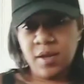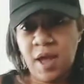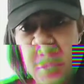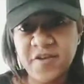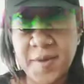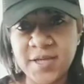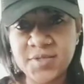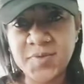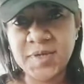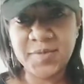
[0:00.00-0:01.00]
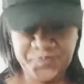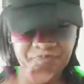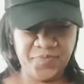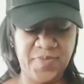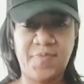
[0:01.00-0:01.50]
How's everybody doing?
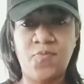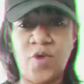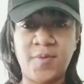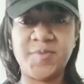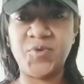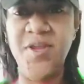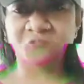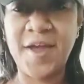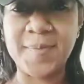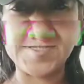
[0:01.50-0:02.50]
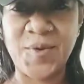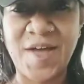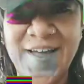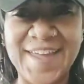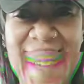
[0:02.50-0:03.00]
Welcome to another episode
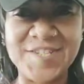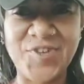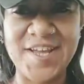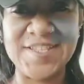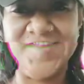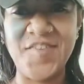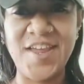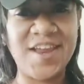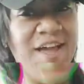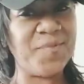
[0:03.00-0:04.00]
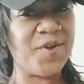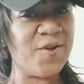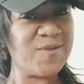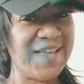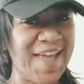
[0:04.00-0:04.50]
on Candrea TV, and I'm your
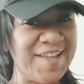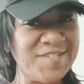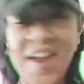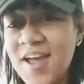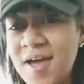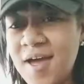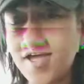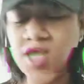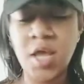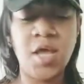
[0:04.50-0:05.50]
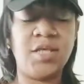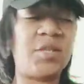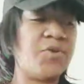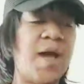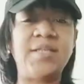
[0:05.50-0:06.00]
host, Candrea. So,
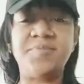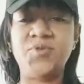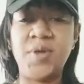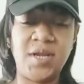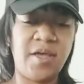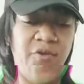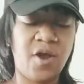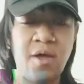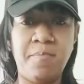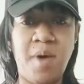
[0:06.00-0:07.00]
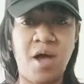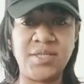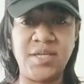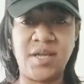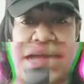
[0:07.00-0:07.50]
you guys, I'm doing another
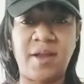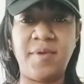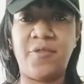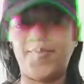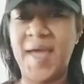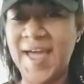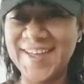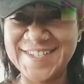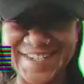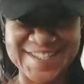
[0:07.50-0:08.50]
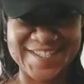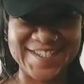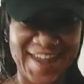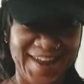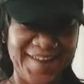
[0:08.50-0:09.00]
unboxing. I got another package in
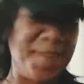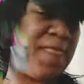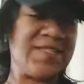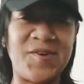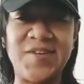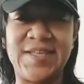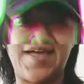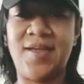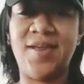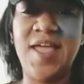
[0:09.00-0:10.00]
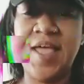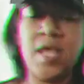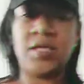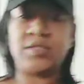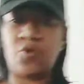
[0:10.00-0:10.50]
today. So excited. So,